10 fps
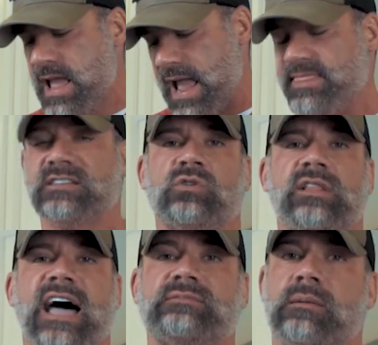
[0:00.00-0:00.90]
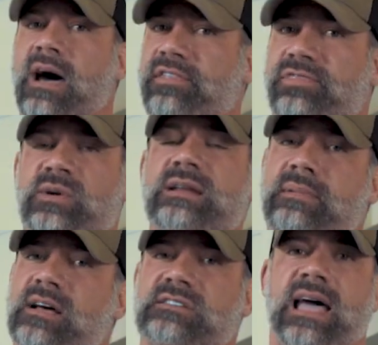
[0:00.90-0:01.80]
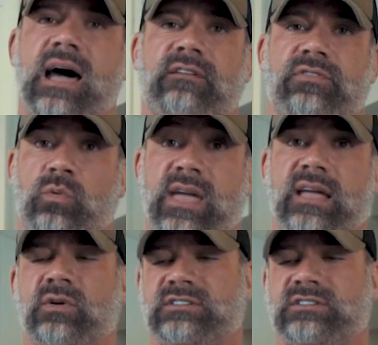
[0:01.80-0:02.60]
and this will last me about 3 meals out of the week,